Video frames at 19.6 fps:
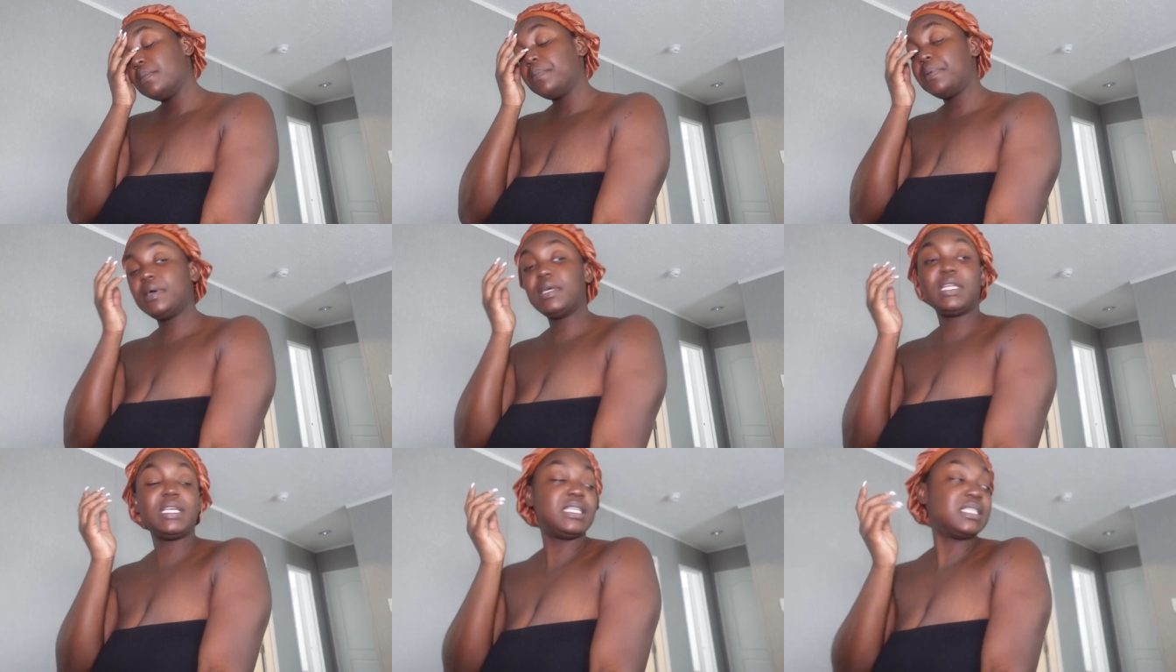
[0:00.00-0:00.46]

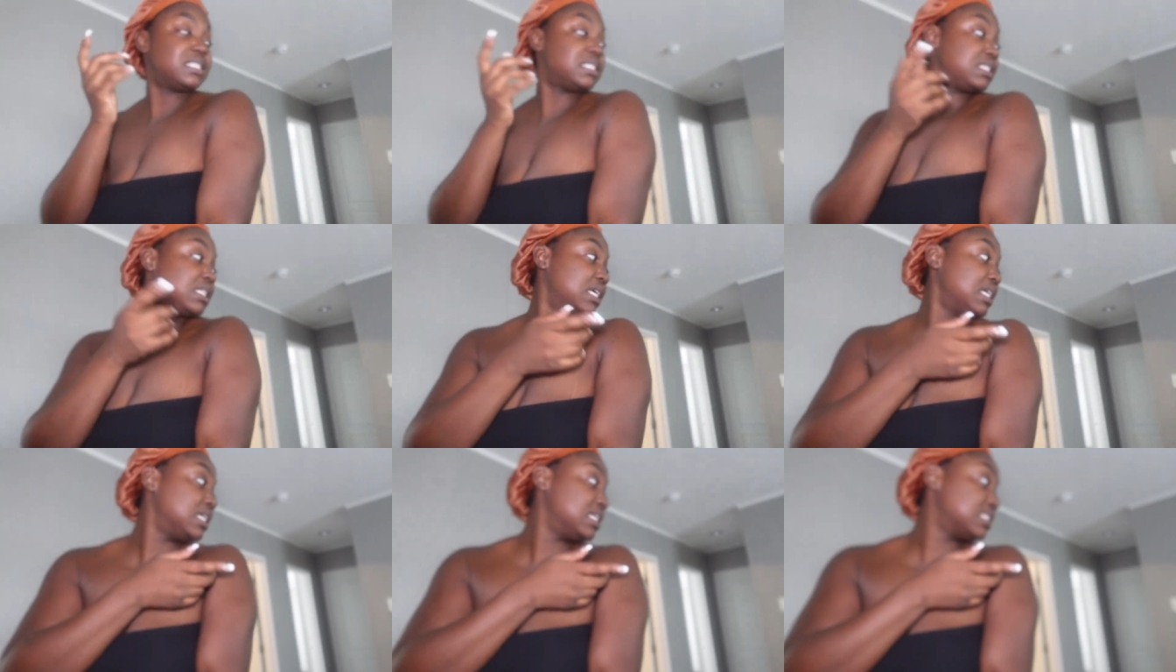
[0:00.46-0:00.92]
put these
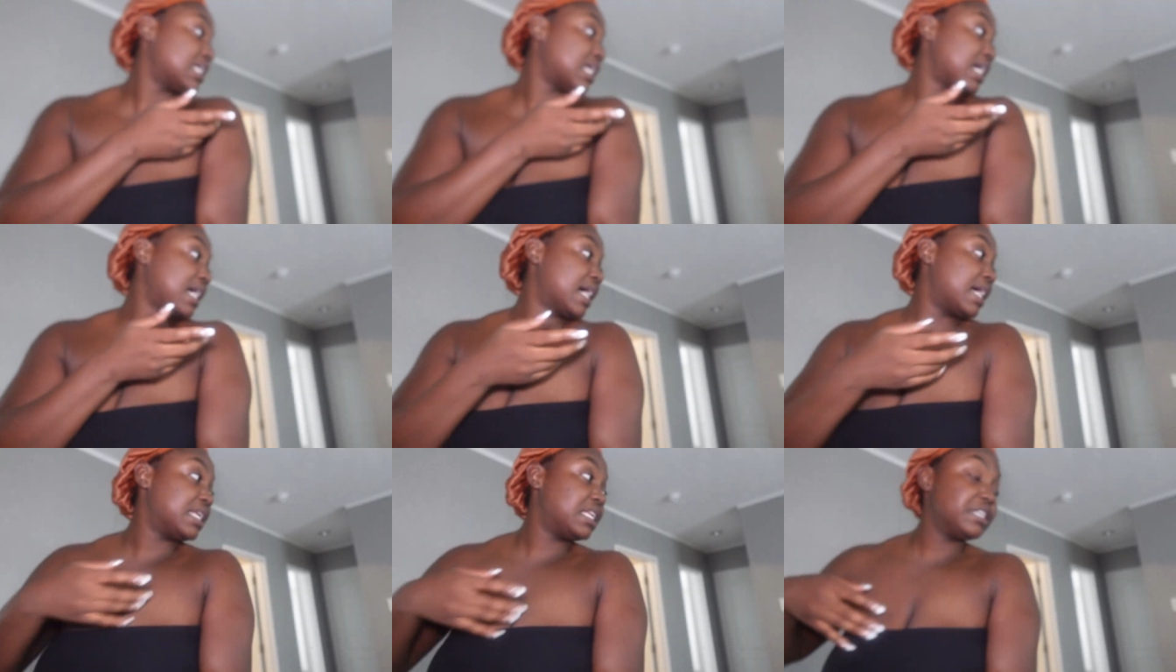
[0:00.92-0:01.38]
things I
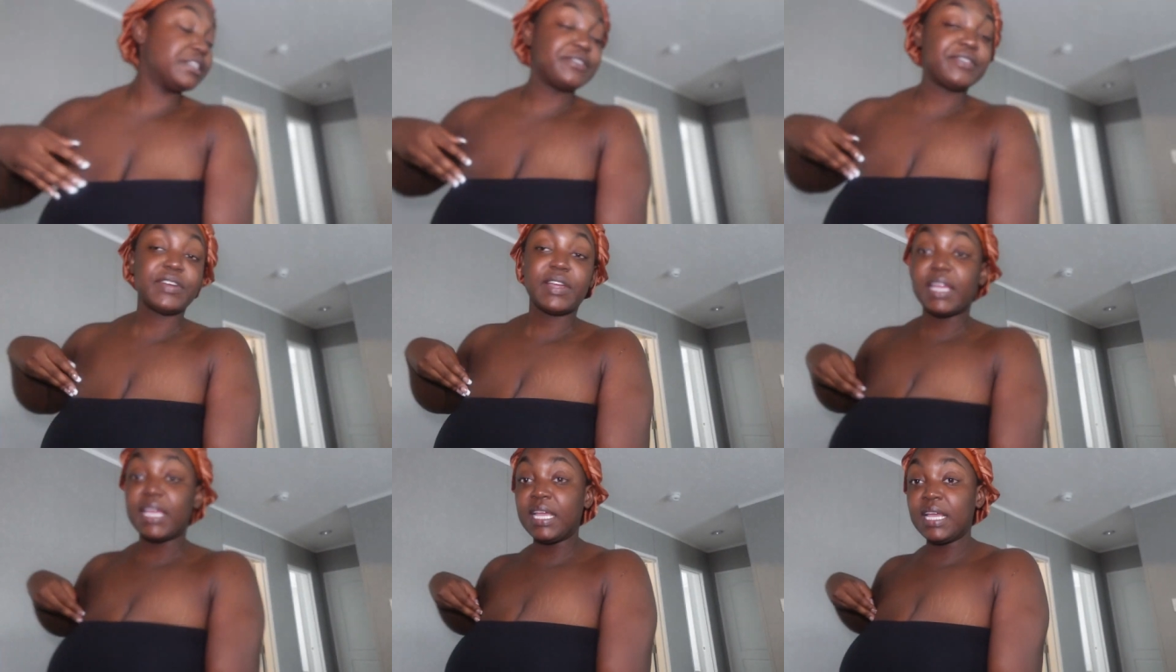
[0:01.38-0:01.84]
got in there
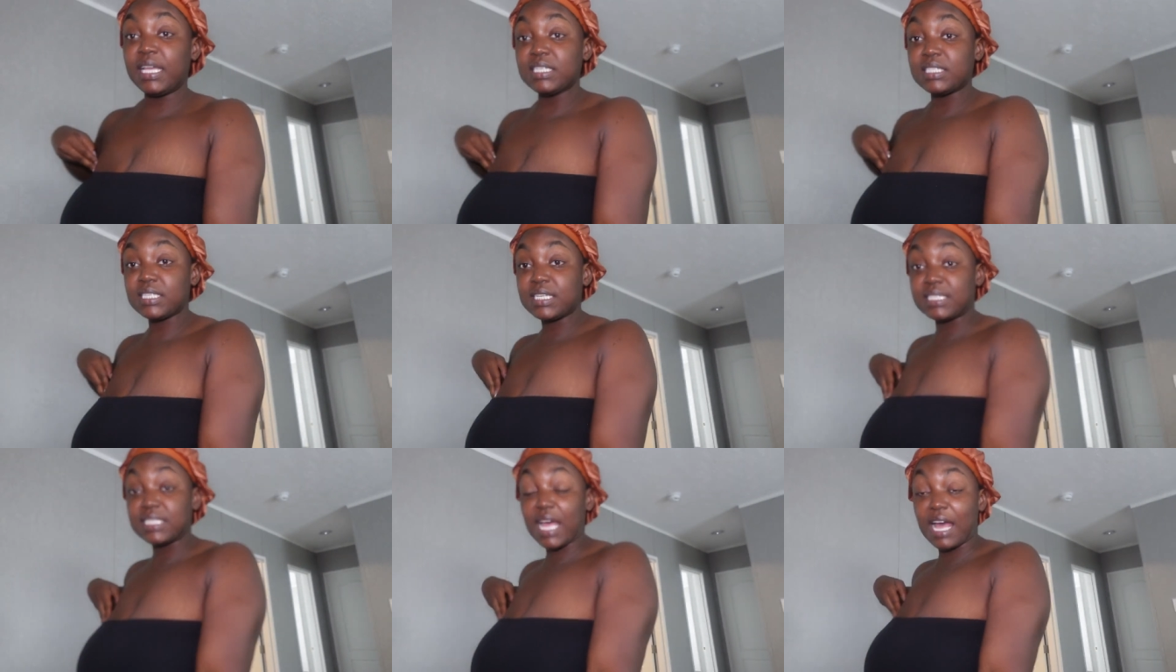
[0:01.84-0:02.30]
for
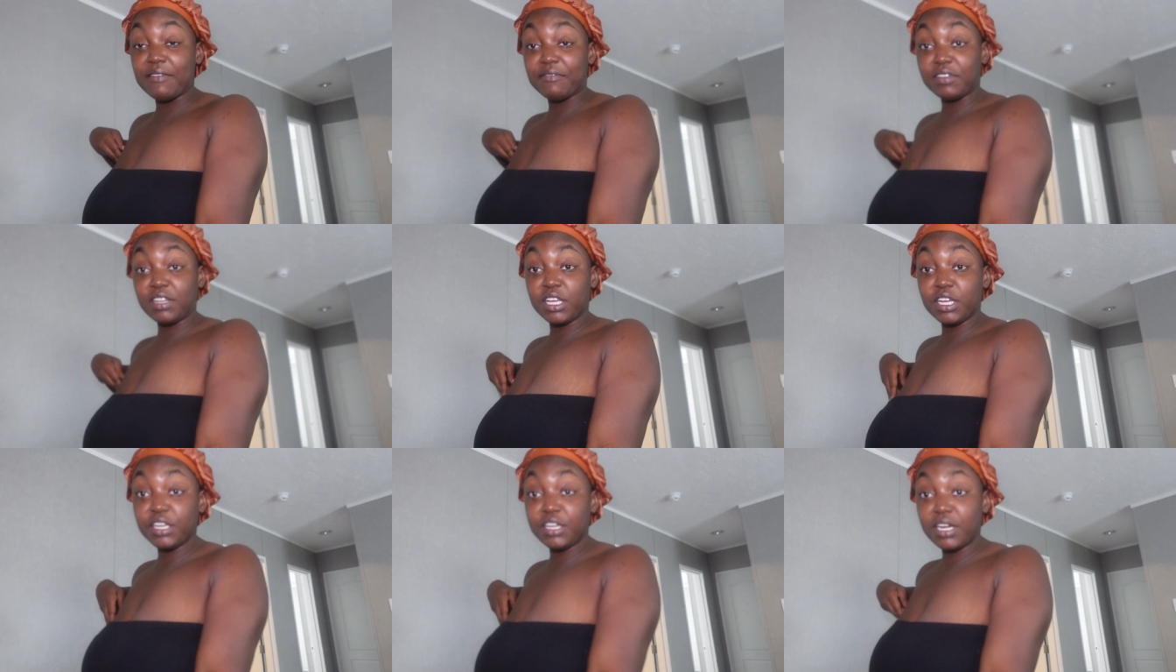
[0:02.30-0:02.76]
ants because I've
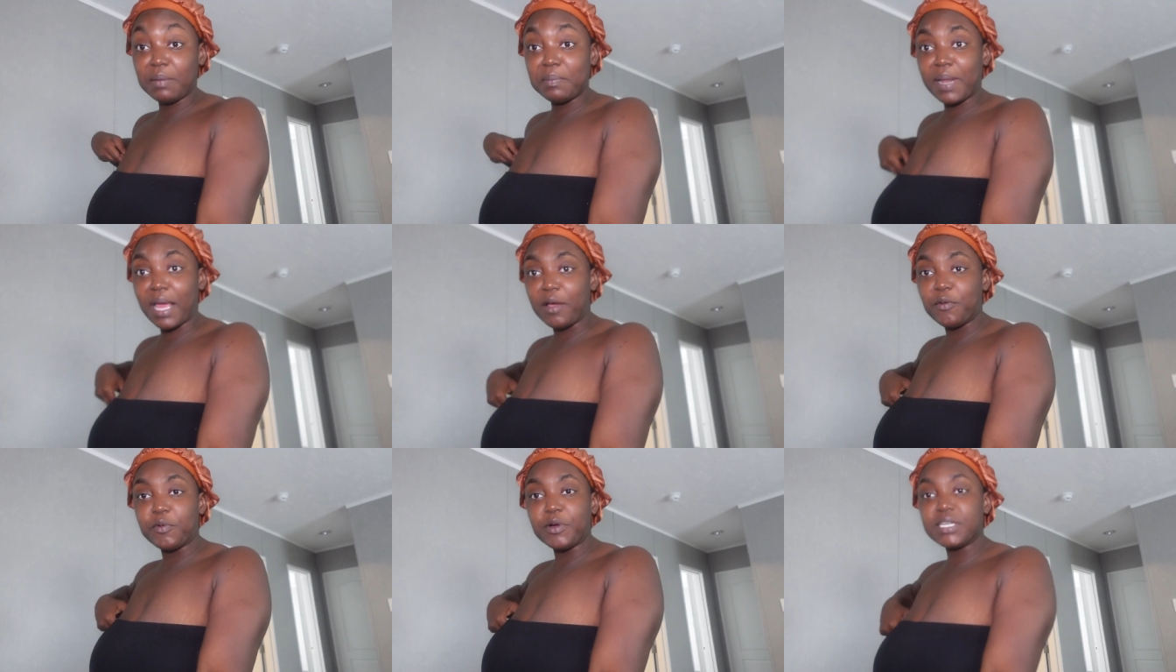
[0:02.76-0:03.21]
learned. I'm
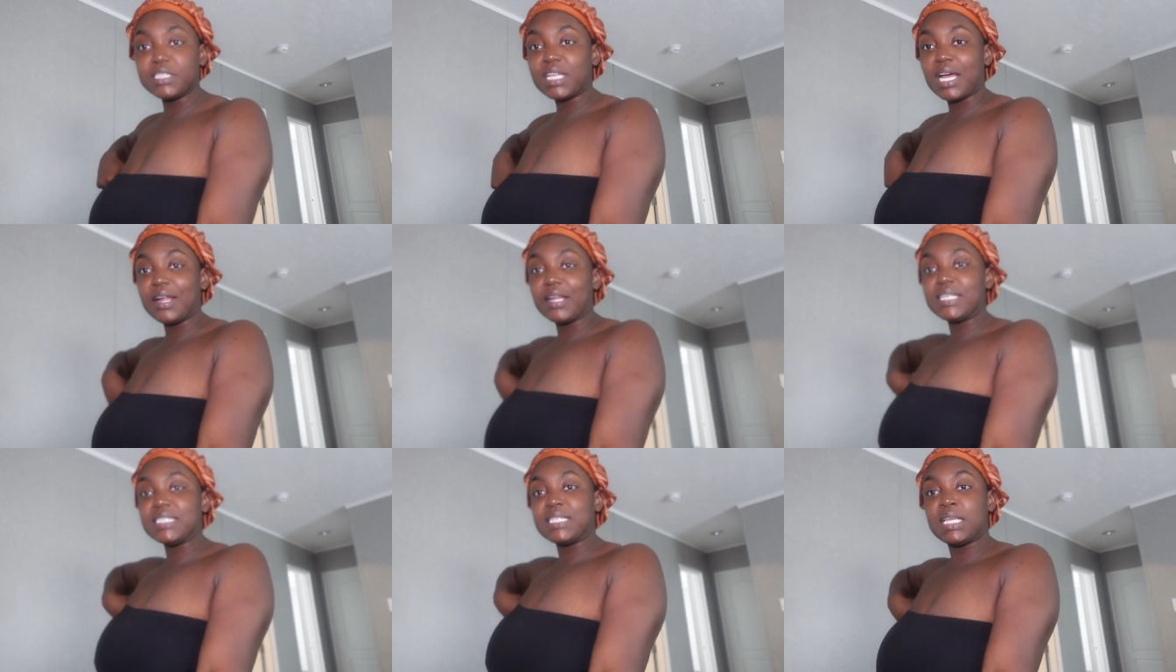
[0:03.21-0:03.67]
like, where's
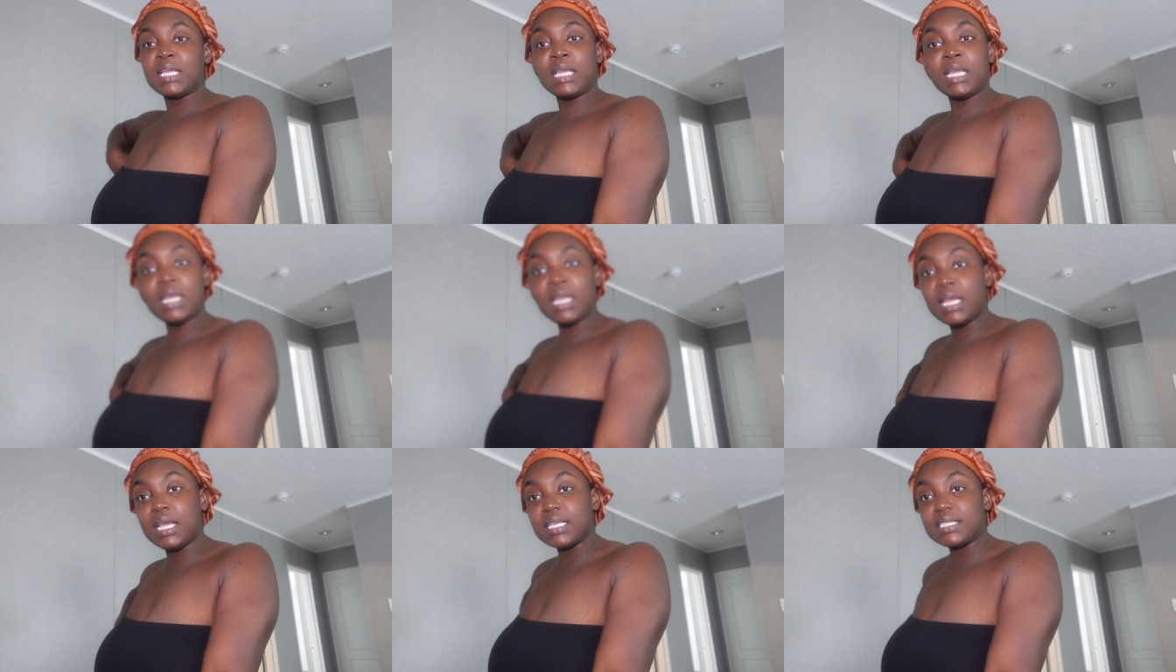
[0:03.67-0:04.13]
all these
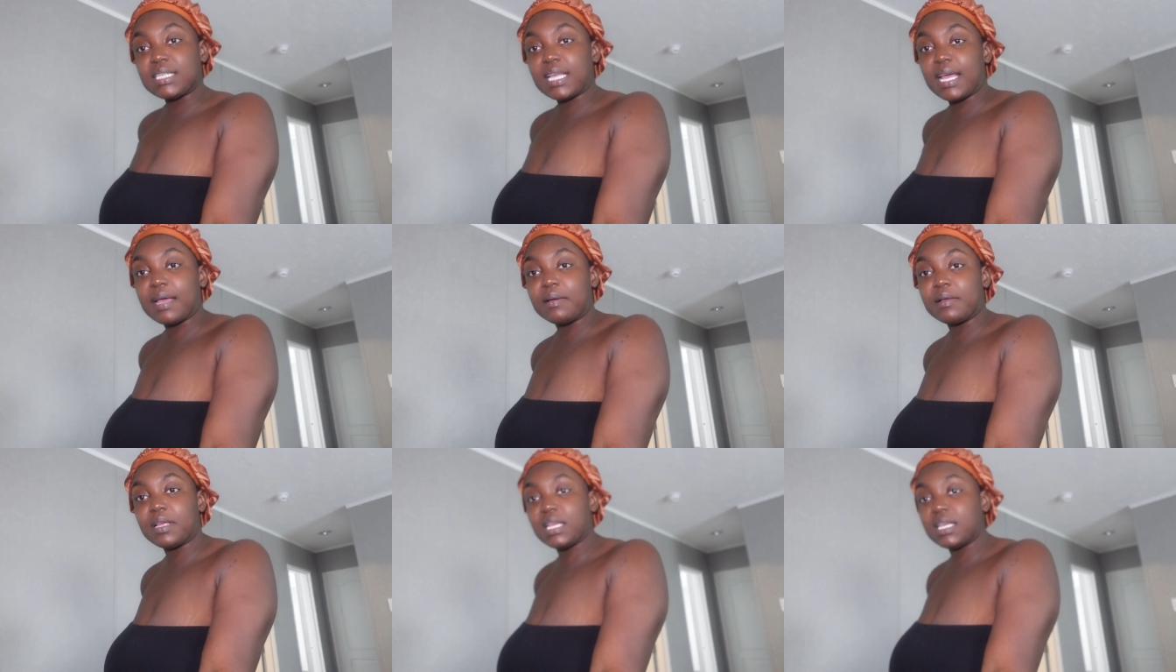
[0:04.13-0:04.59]
ants?
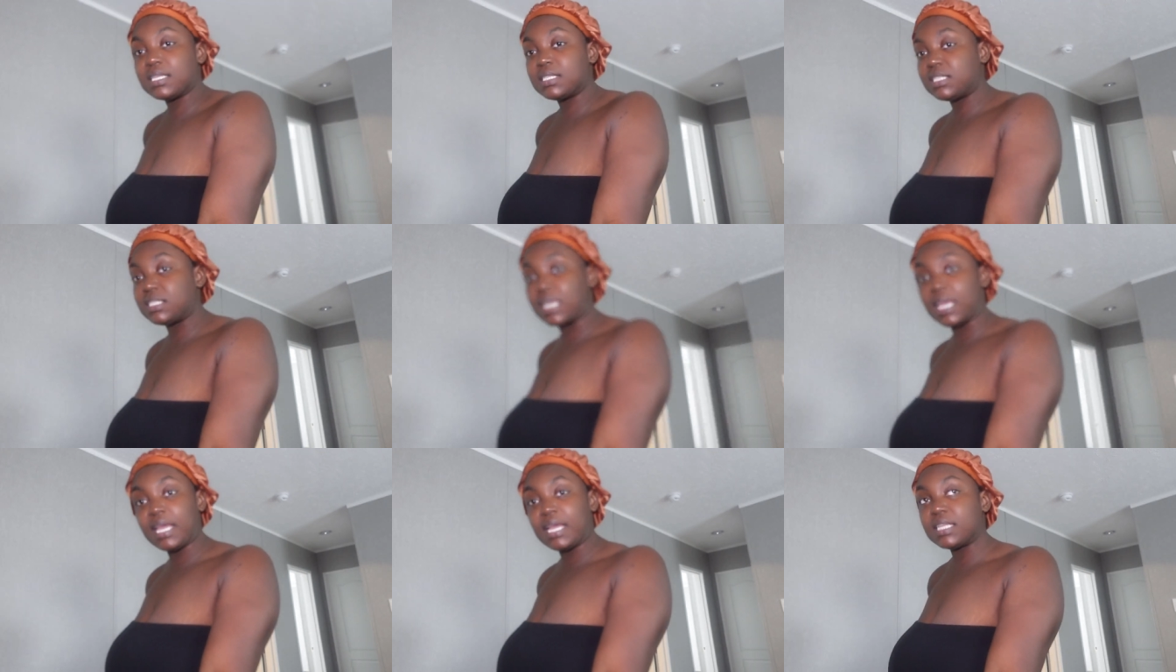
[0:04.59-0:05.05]
Like,
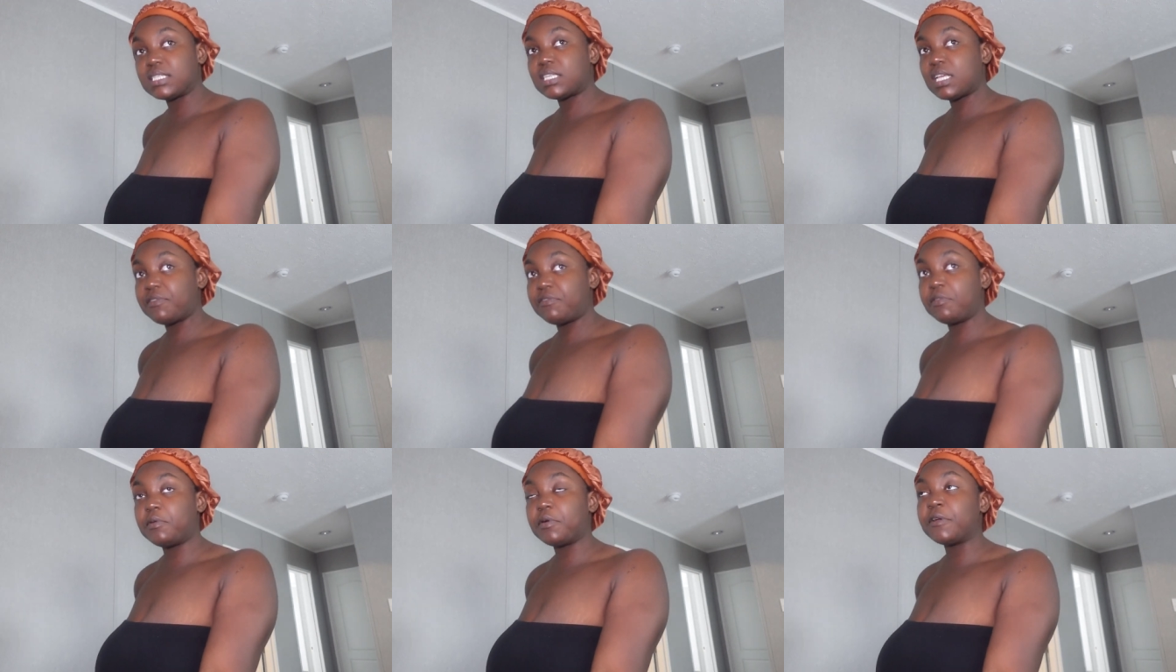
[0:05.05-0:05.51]
it's ants
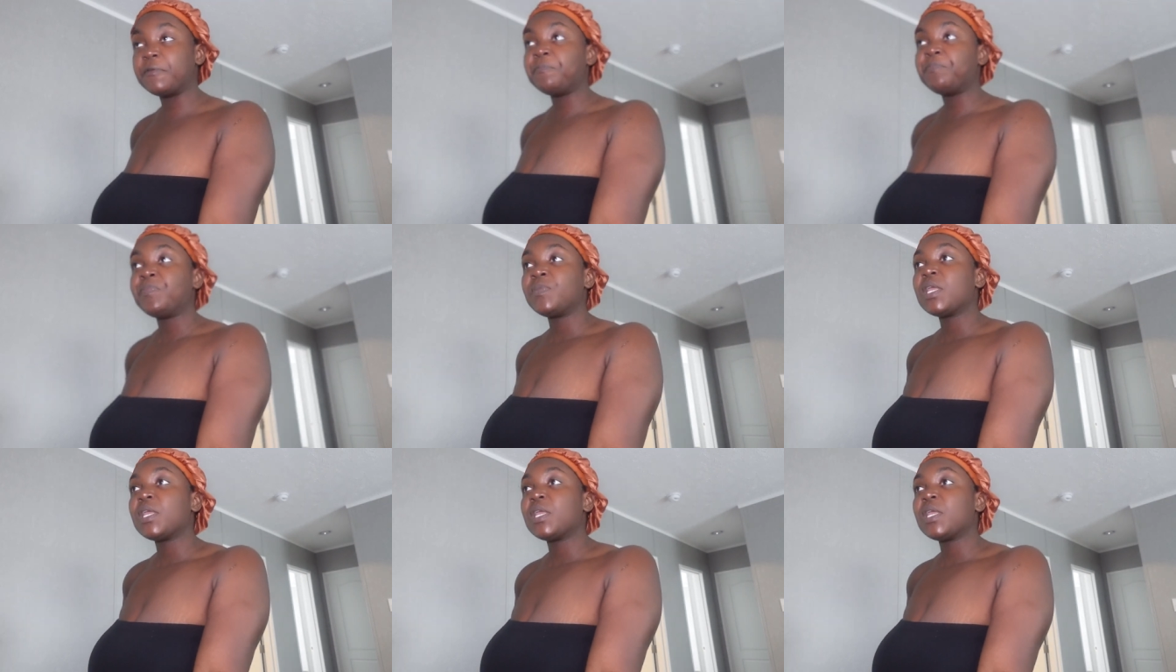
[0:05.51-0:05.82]
everywhere.